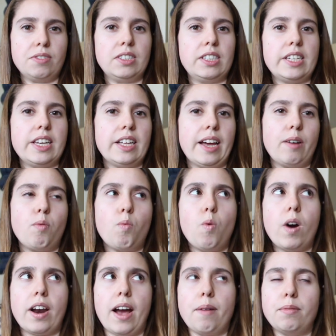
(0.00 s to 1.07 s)
can see like
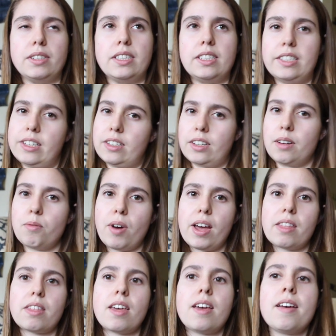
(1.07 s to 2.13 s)
what I was dealing
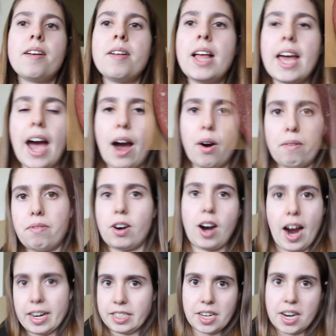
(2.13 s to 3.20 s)
with.
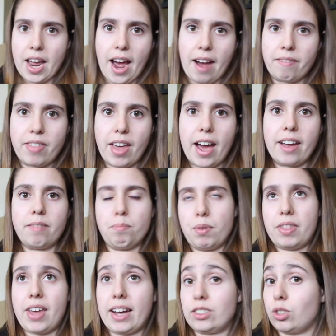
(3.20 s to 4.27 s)
However, I didn't have that,
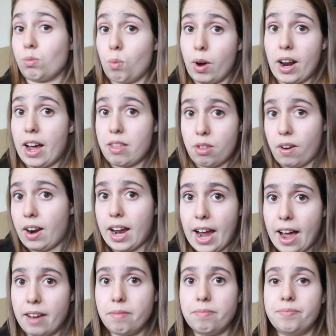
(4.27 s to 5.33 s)
but that's what I thought I
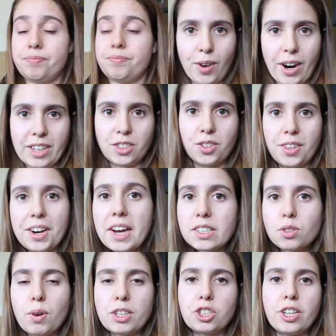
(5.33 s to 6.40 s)
had. All right, so the
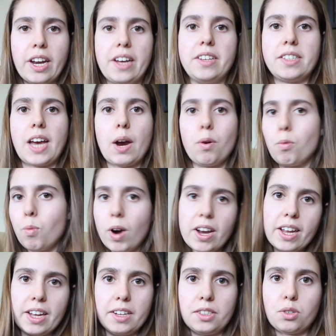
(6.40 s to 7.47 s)
next question is,
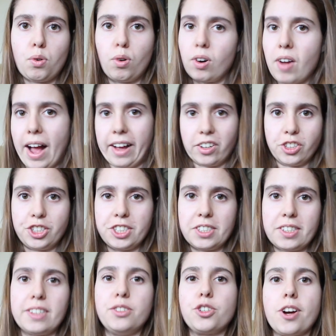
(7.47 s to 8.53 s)
what is oral allergy
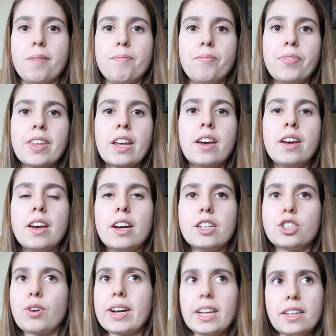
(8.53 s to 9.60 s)
syndrome?
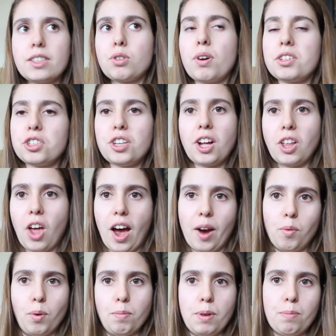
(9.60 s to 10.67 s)
So I get this question a
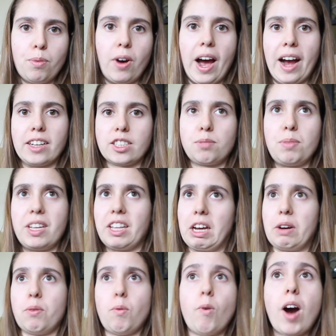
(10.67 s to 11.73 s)
lot when people ask me
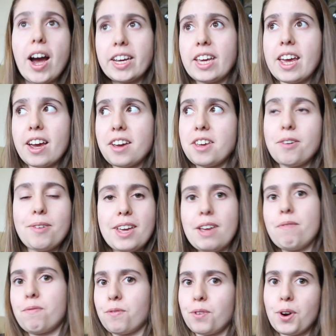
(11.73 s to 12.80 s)
like, why can't you
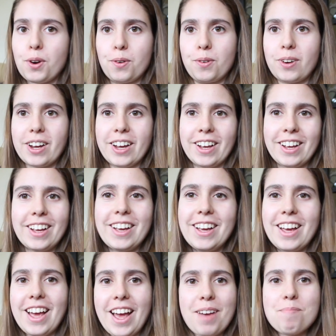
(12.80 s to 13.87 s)
eat fruit?
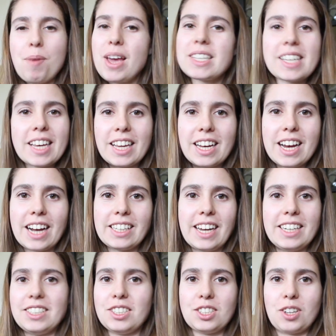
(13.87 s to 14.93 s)
Basically, I
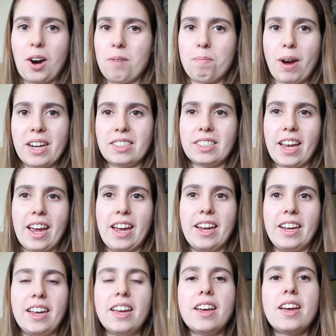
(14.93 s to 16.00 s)
like to start by
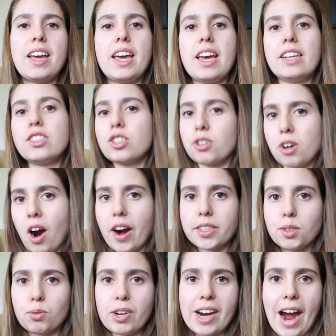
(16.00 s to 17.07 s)
saying it's a
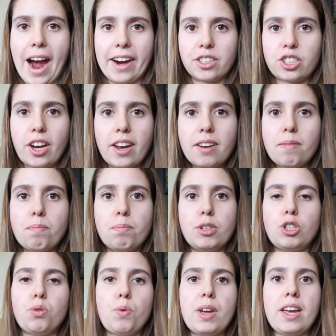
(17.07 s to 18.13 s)
cross reaction
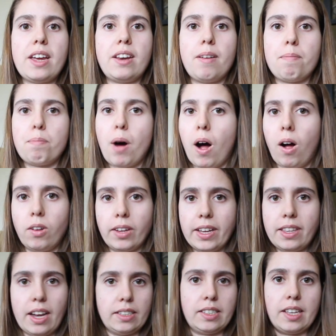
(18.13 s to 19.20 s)
between
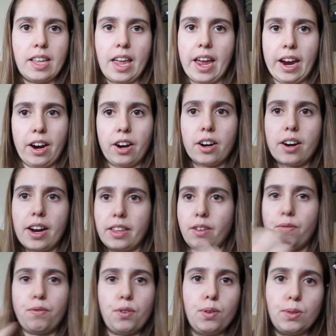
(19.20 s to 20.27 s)
pollen that's in the air and
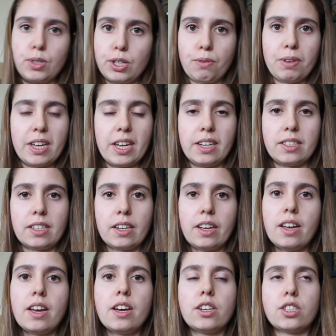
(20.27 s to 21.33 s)
the foods you eat.
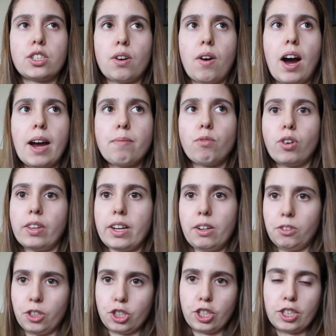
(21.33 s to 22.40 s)
So I'm really
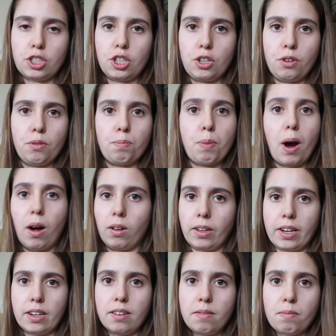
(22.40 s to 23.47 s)
allergic to
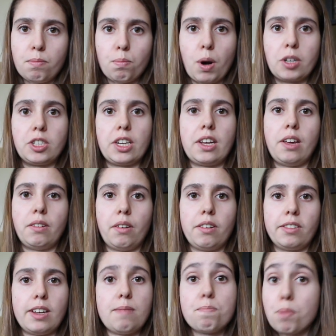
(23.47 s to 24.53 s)
pollen,
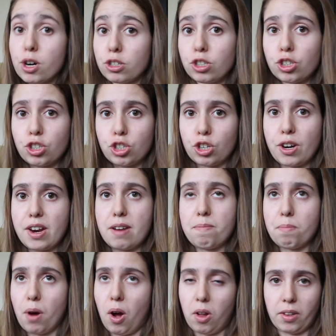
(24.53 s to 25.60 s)
particularly birch tree
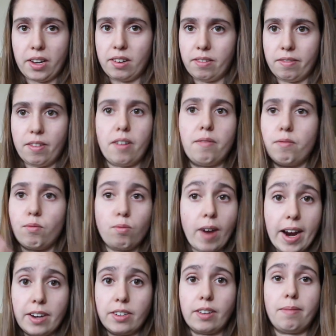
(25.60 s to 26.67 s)
pollen.
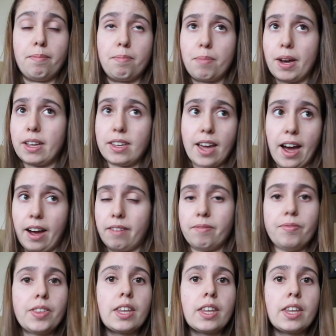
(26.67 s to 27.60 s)
Random, but yeah.